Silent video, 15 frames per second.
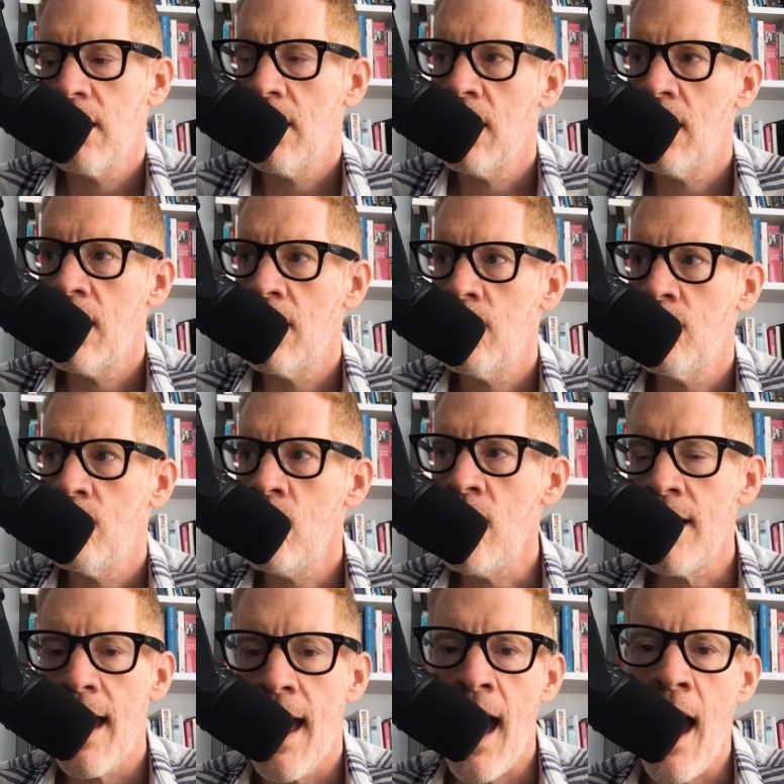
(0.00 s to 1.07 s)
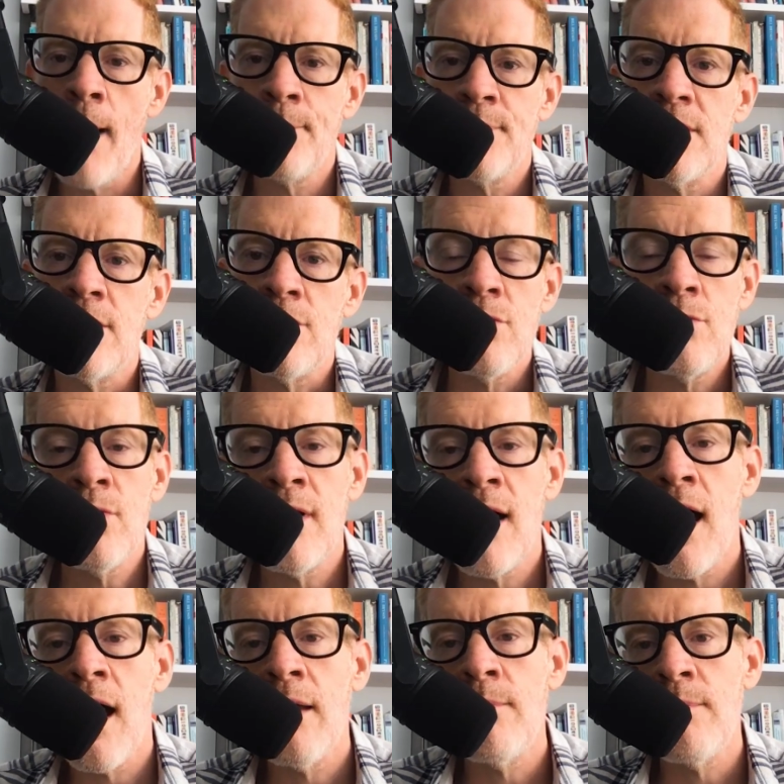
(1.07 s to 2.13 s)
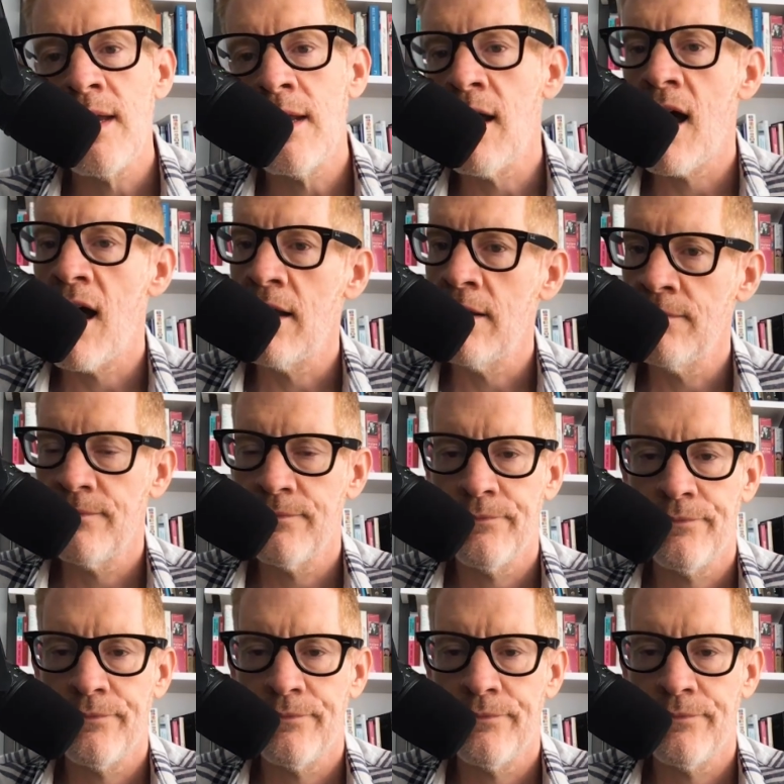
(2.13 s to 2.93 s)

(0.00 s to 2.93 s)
What app did you and I meet on?